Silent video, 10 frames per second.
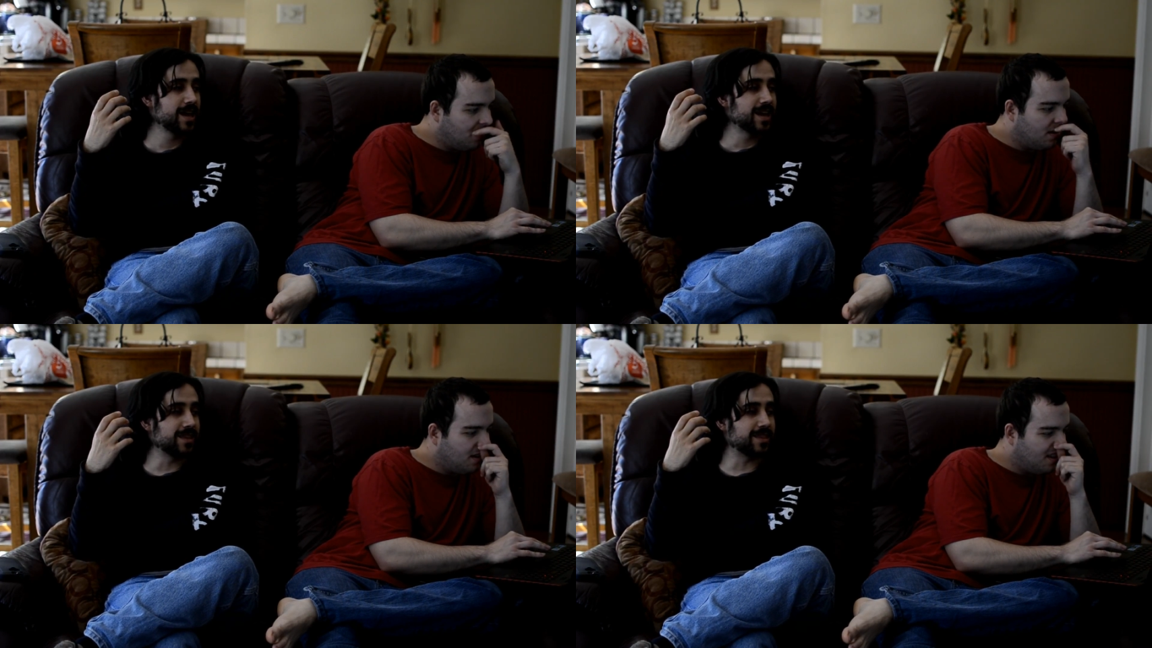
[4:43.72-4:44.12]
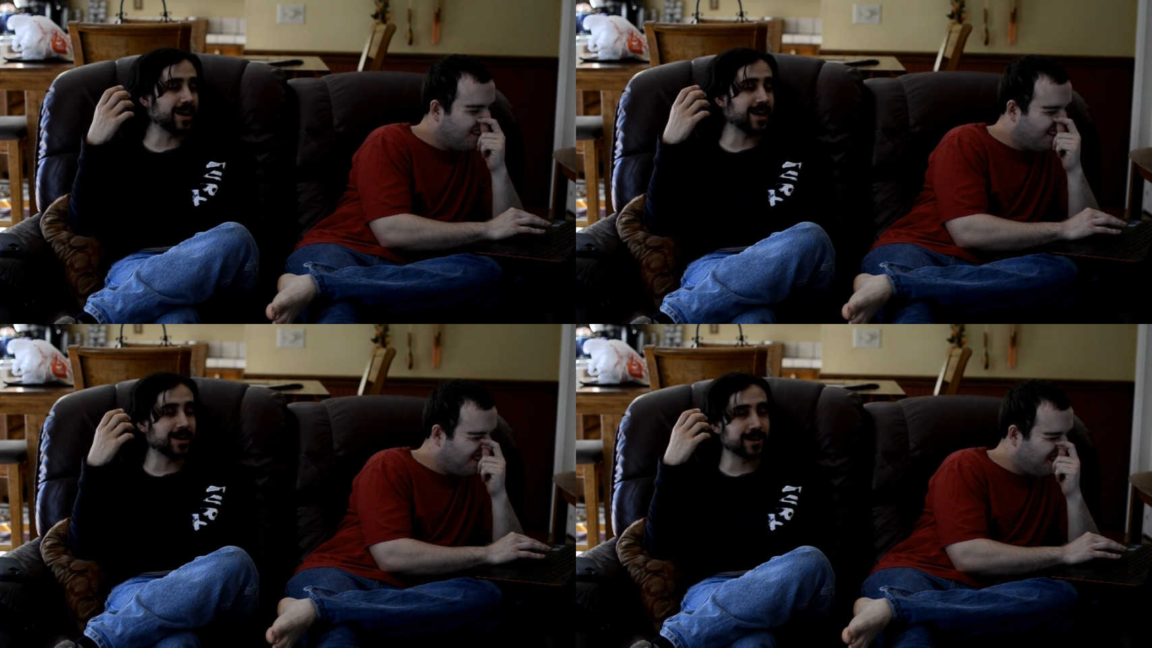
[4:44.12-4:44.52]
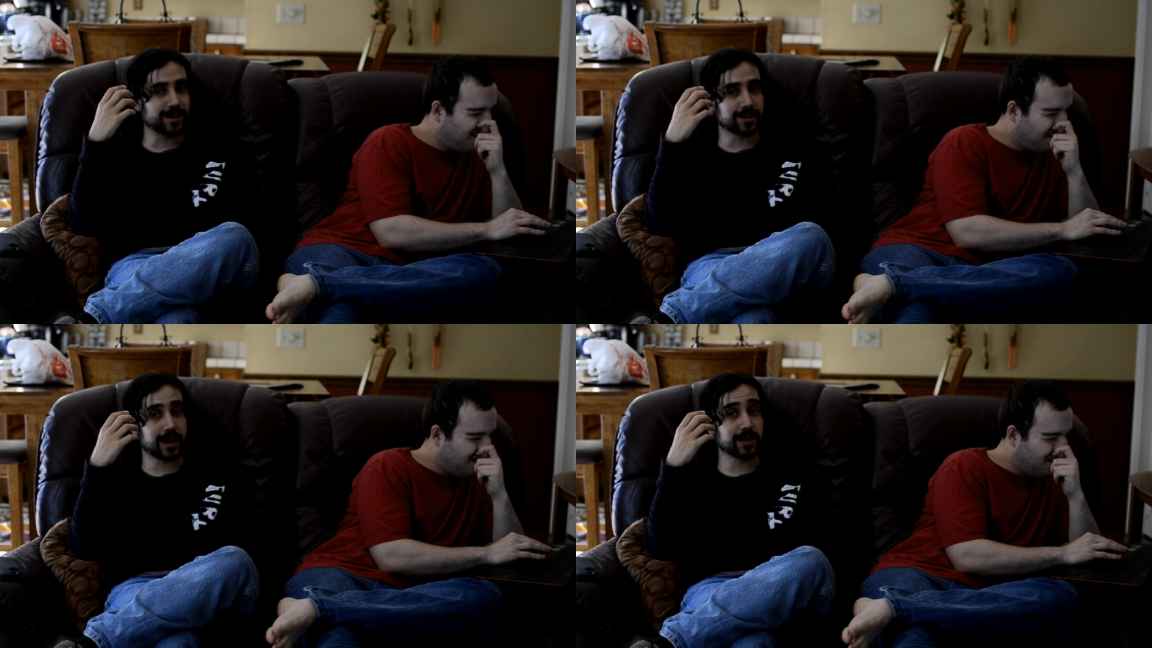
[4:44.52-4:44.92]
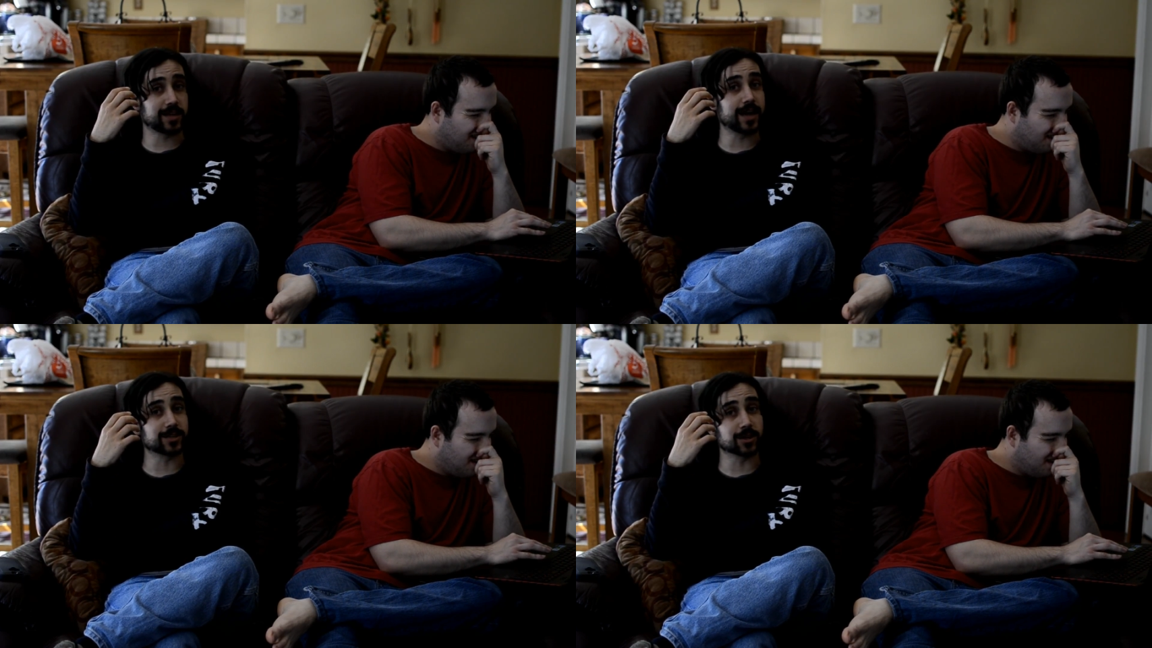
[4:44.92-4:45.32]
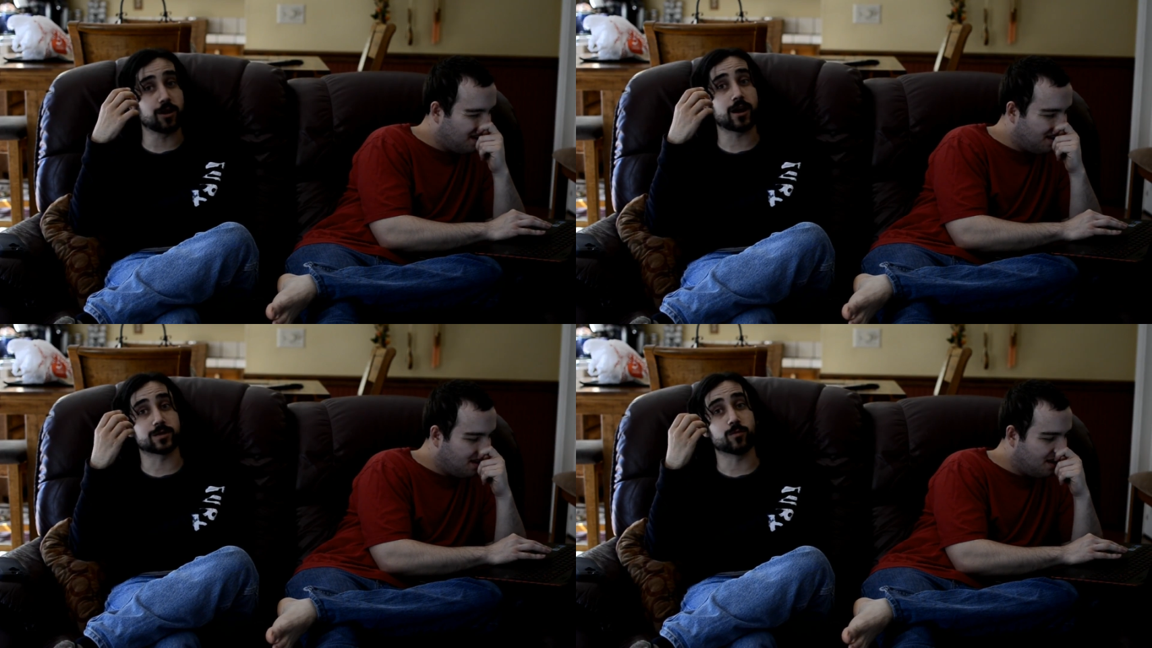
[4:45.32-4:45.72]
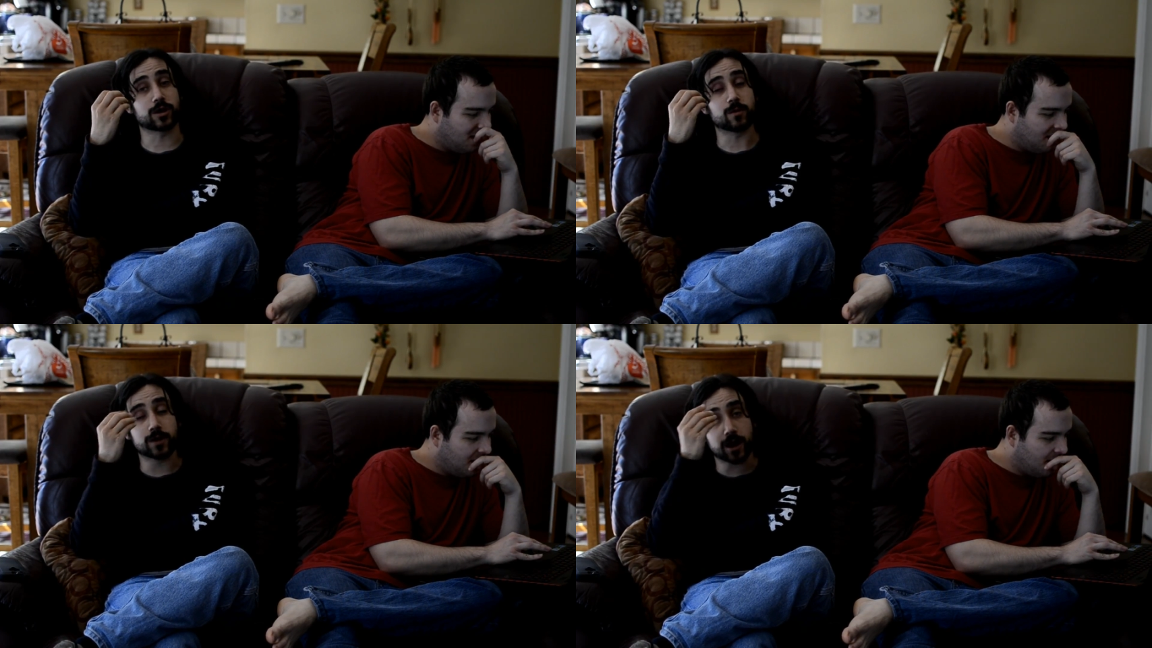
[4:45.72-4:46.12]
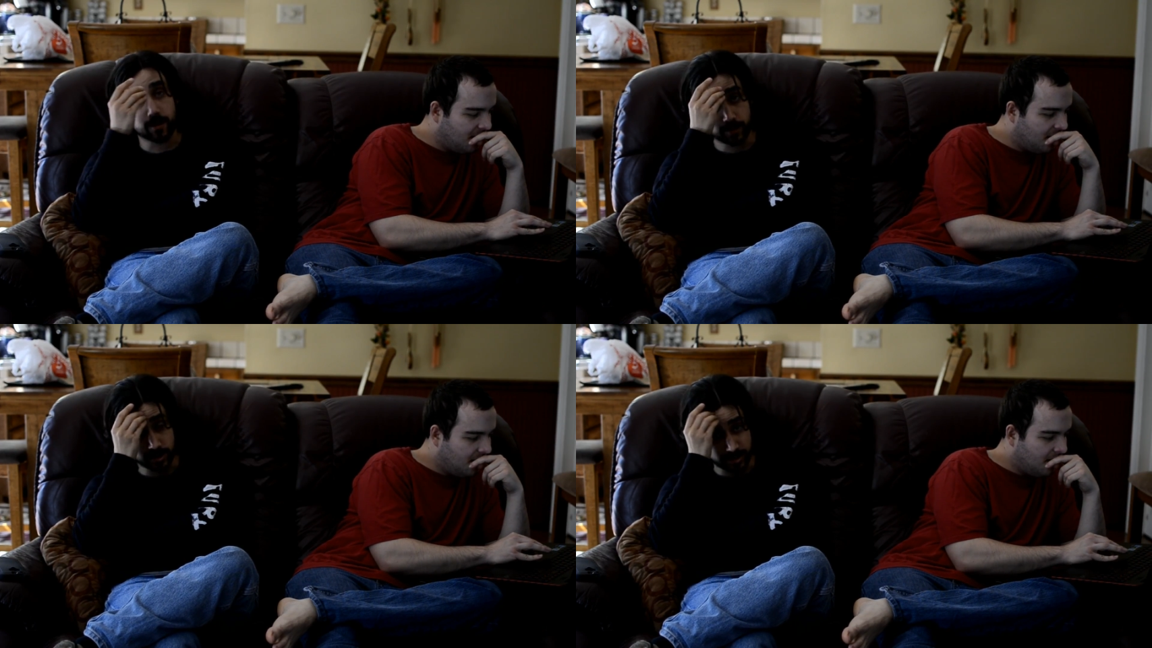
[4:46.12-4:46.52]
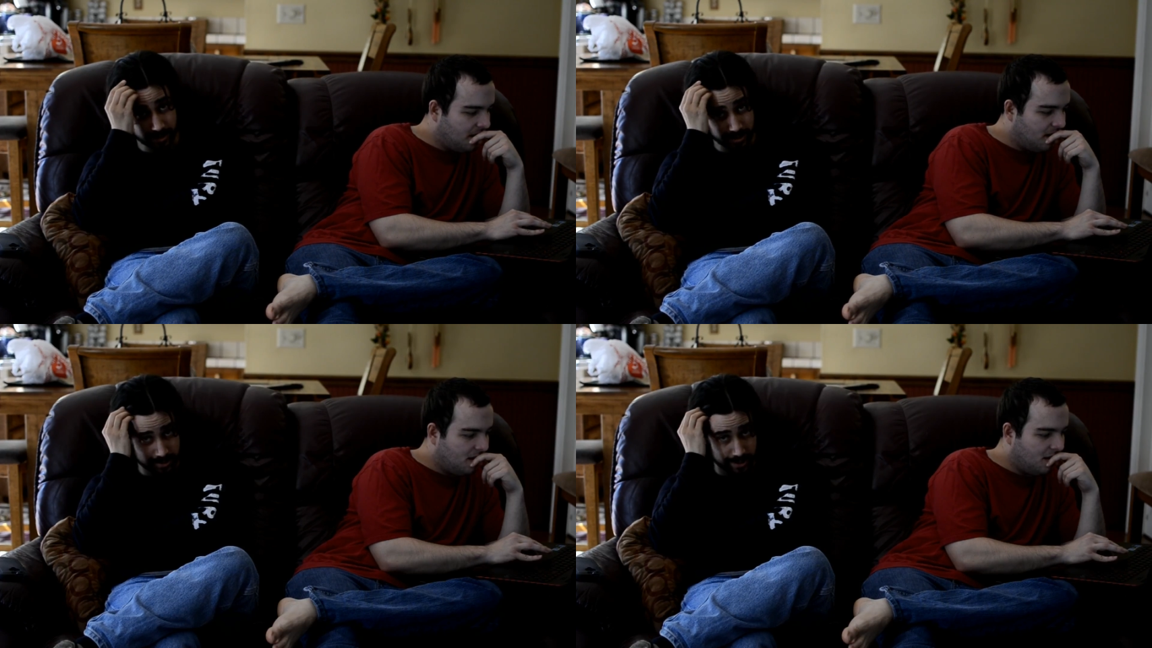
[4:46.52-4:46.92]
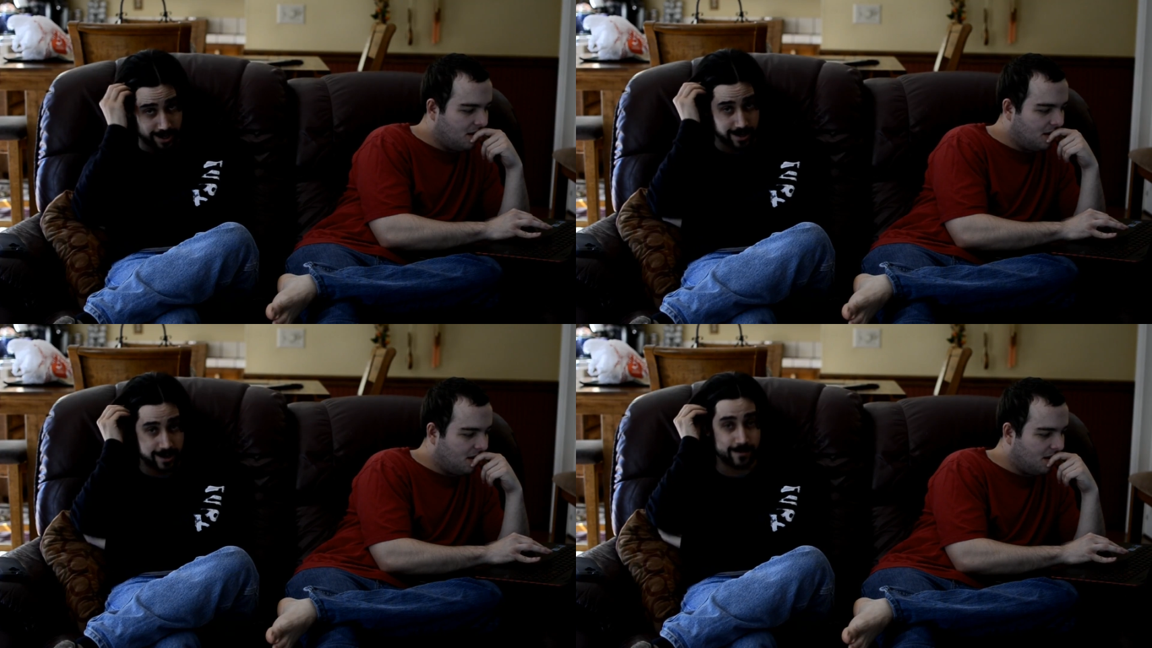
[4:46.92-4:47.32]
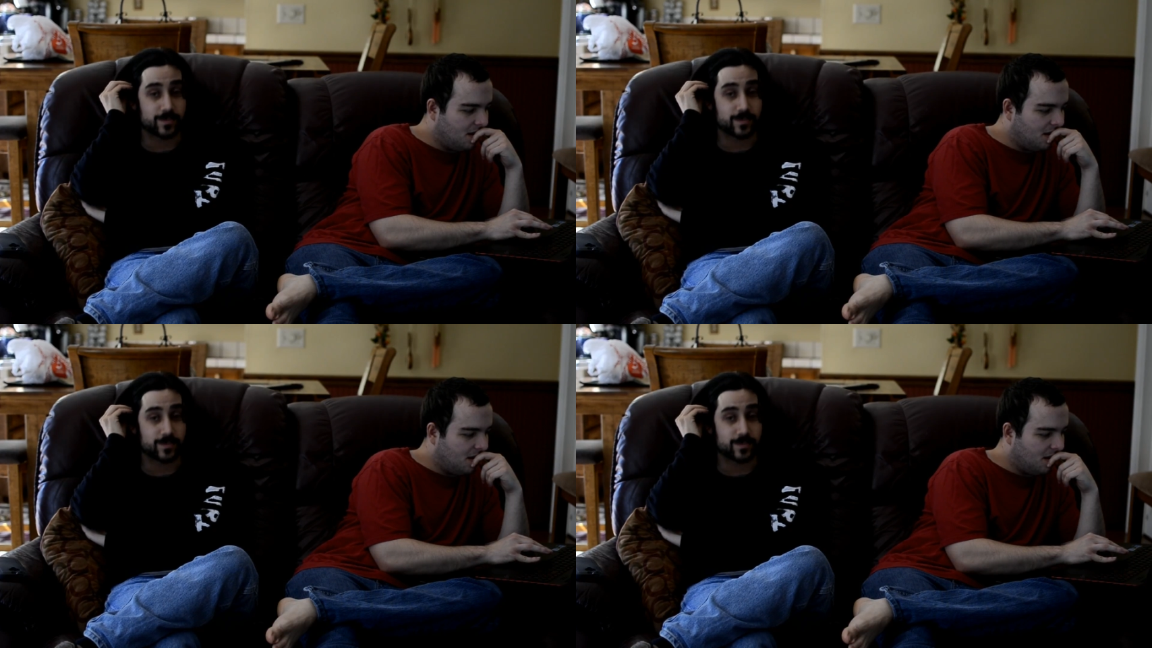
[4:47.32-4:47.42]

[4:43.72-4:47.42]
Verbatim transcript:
Speaker 1: They uh, it takes a lot to bring him down because he is a uh,